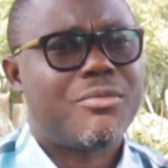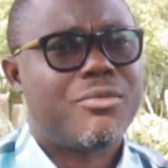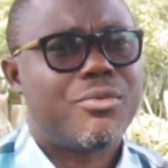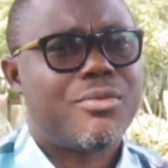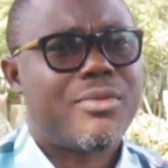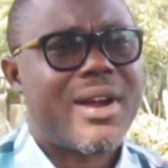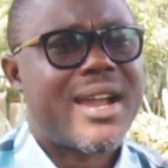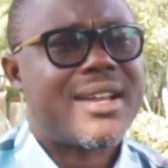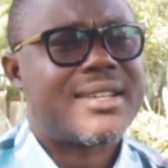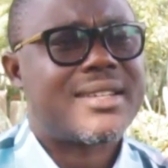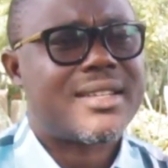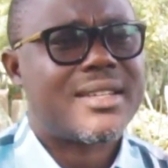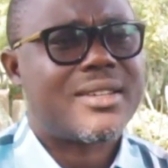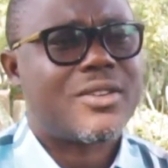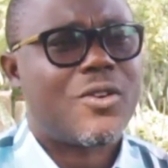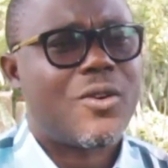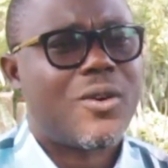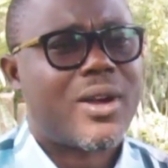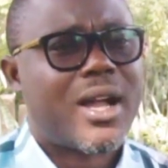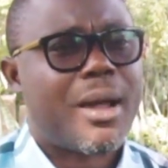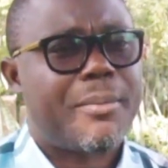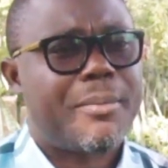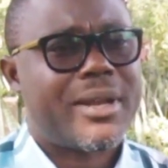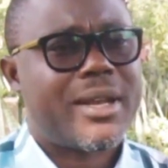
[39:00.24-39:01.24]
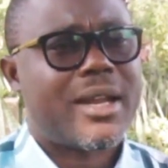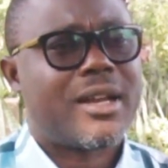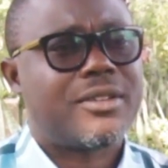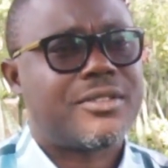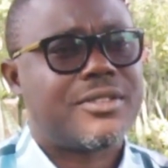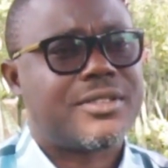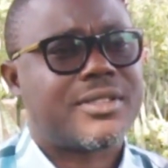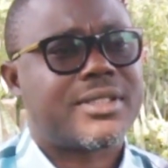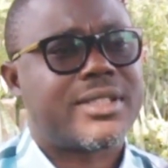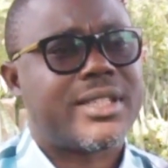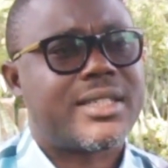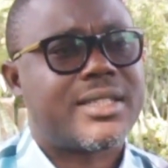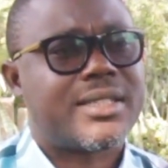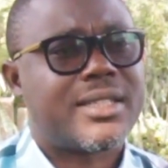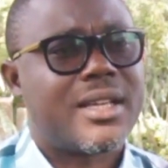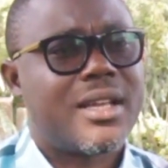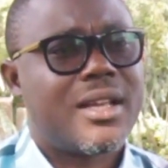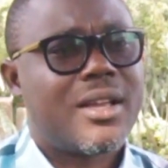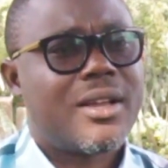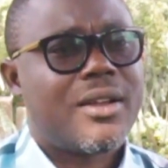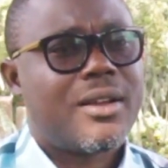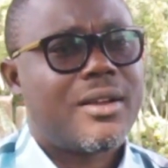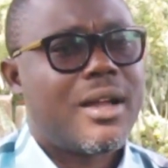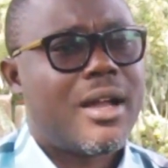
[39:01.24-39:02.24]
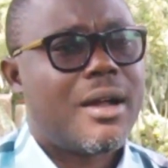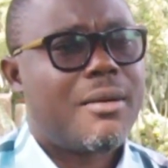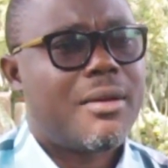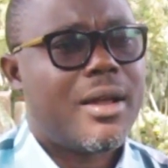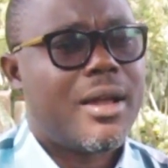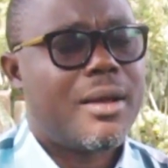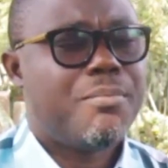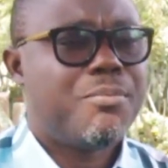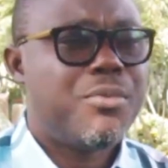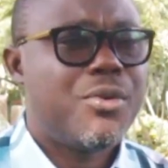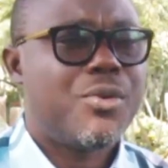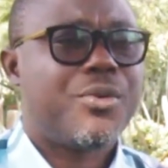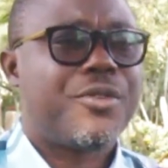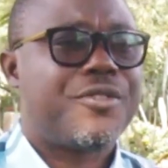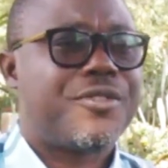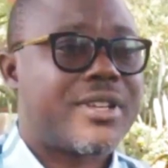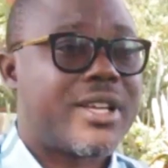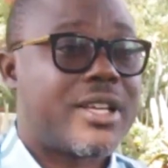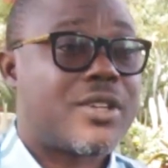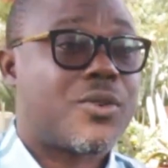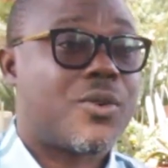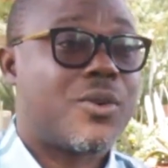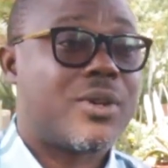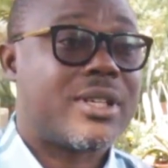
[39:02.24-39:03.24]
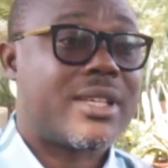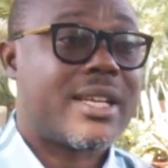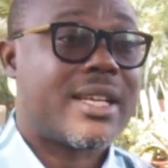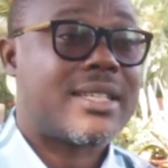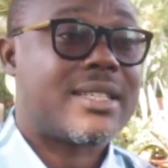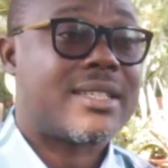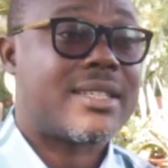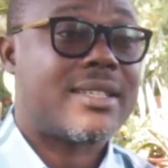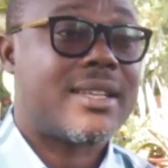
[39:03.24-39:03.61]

writing or coming out with such a book with such contents